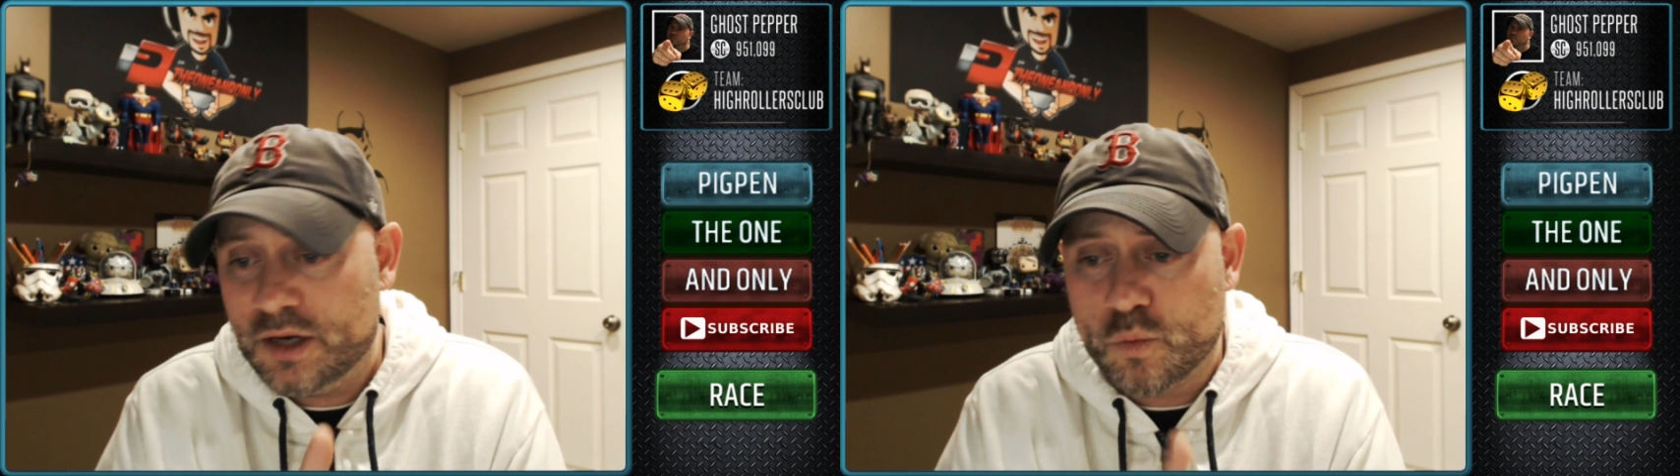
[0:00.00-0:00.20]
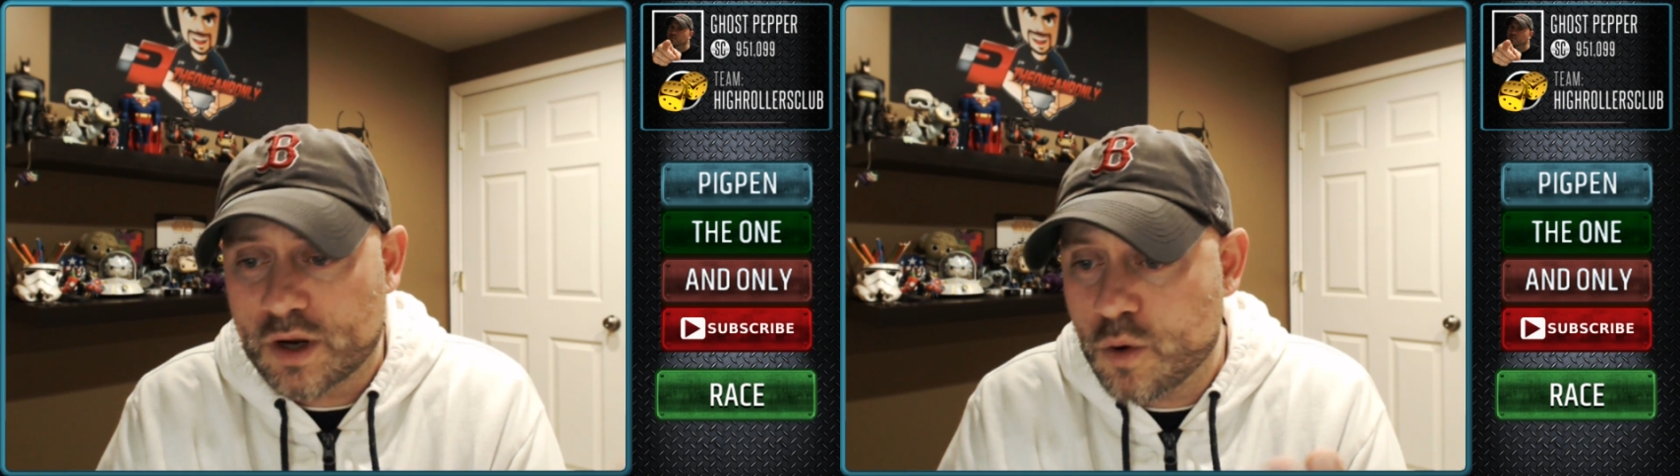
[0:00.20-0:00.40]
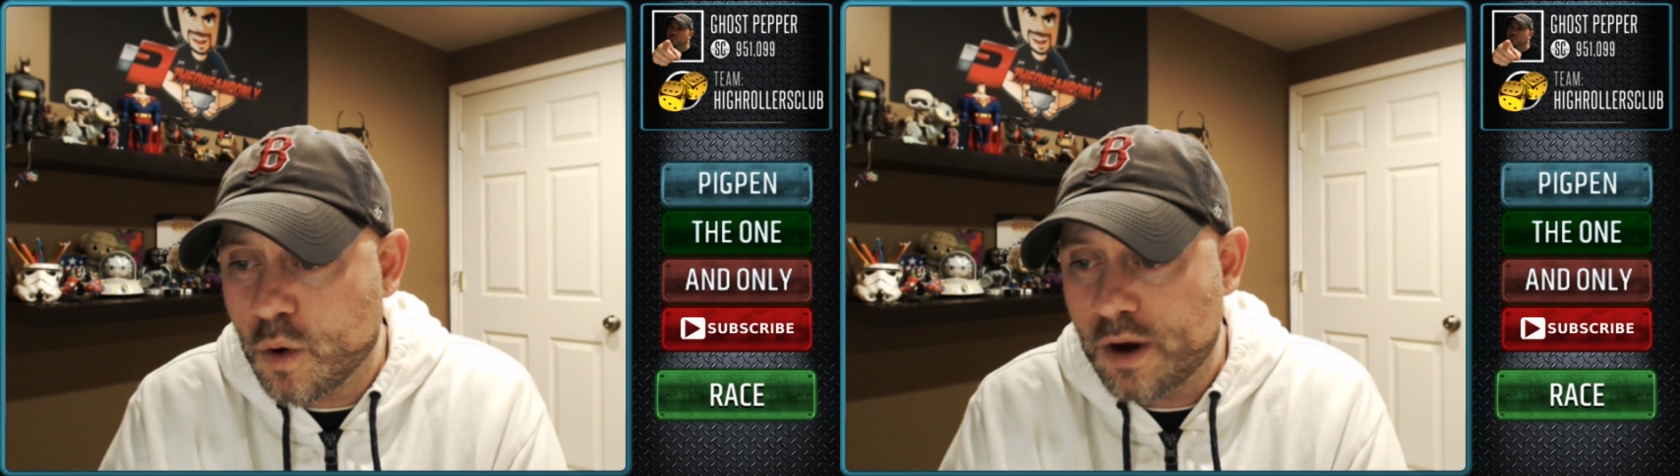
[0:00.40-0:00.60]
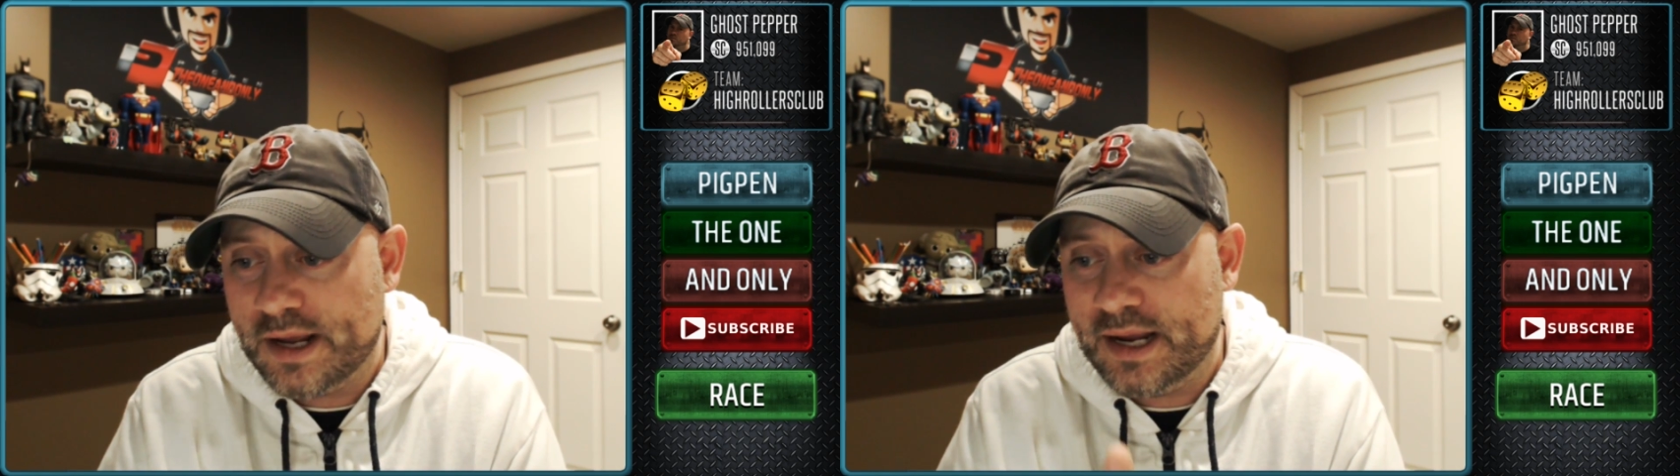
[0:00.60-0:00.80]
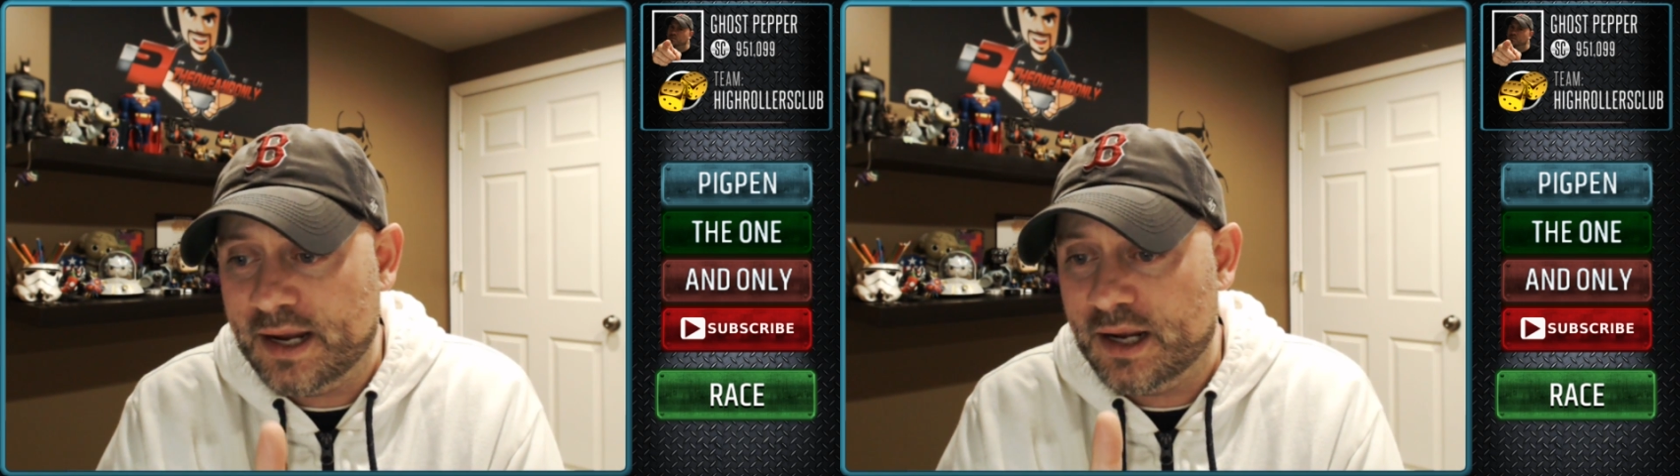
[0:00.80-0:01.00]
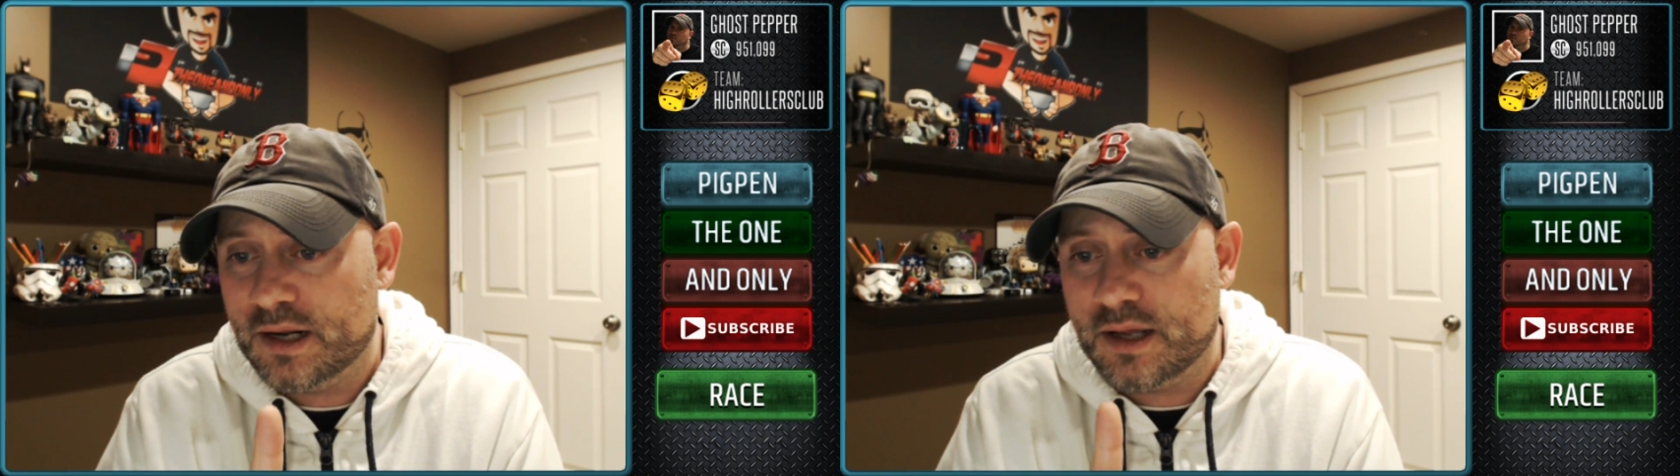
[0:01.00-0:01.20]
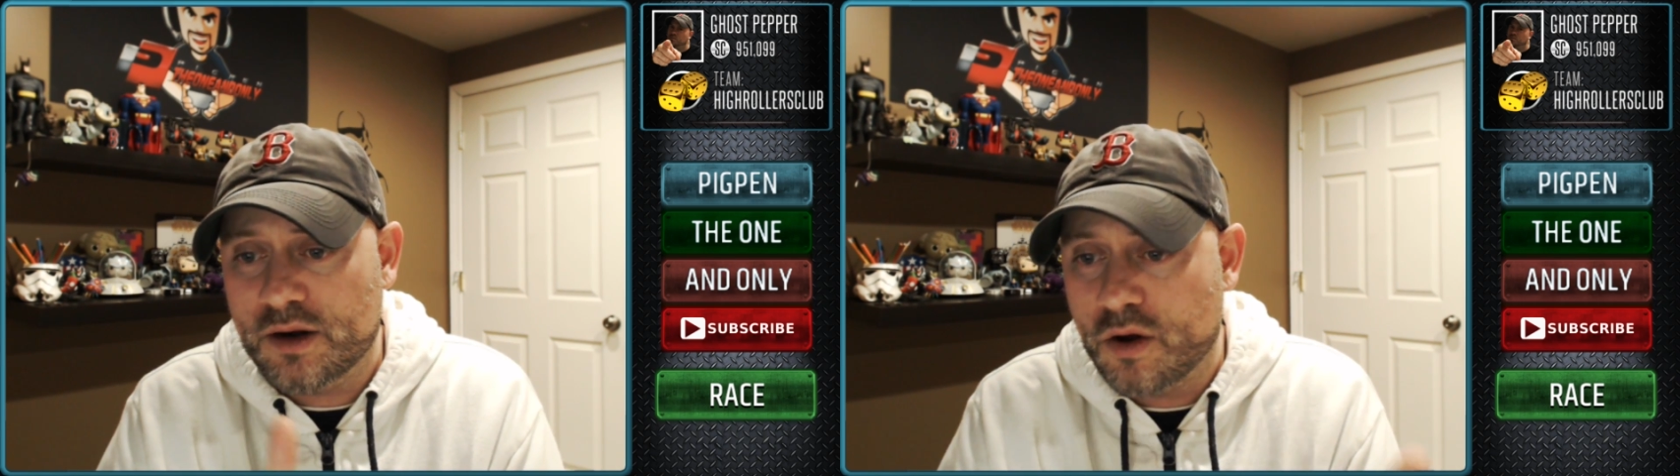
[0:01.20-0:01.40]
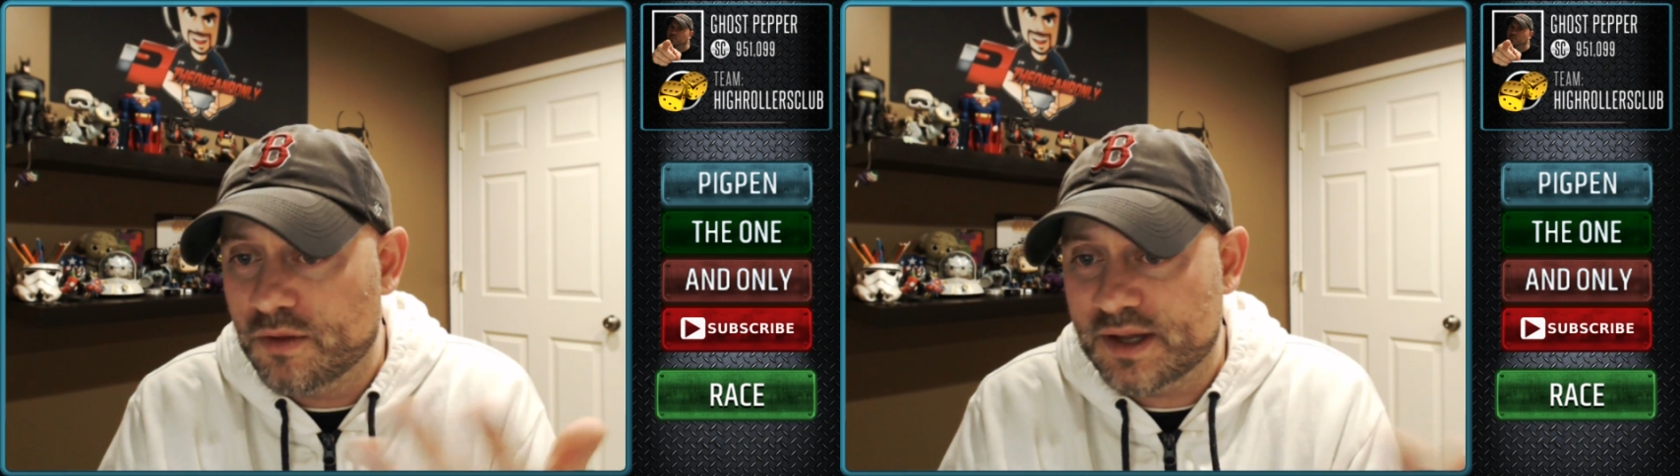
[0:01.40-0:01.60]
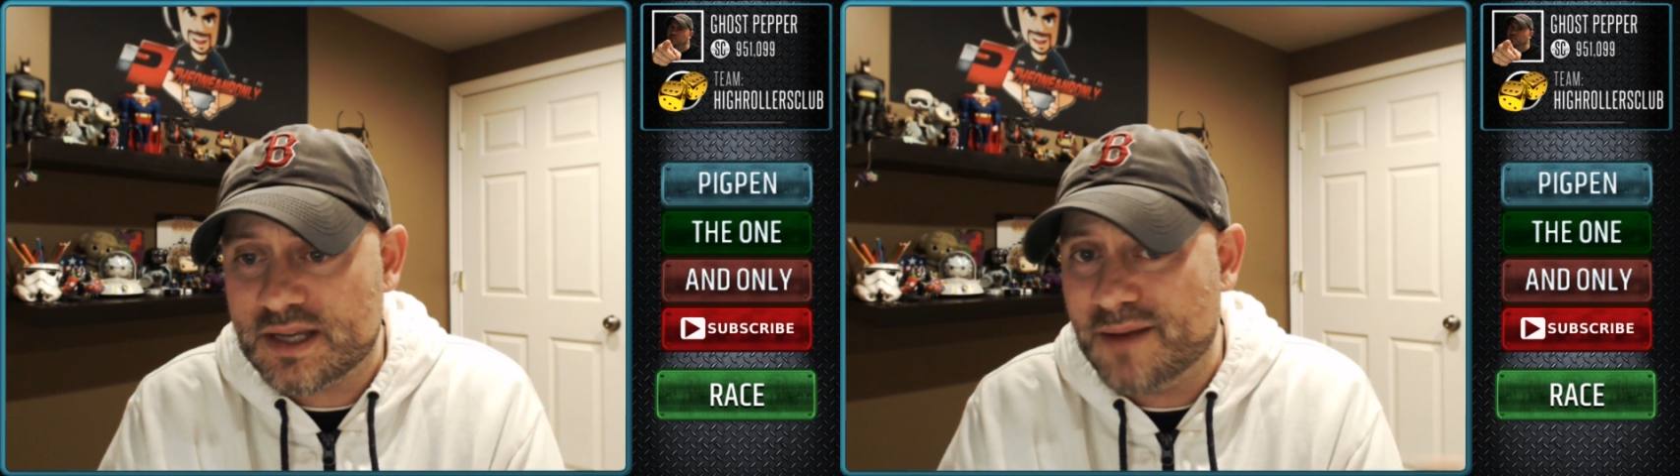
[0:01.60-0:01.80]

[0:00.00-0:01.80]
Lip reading: recording, and all this,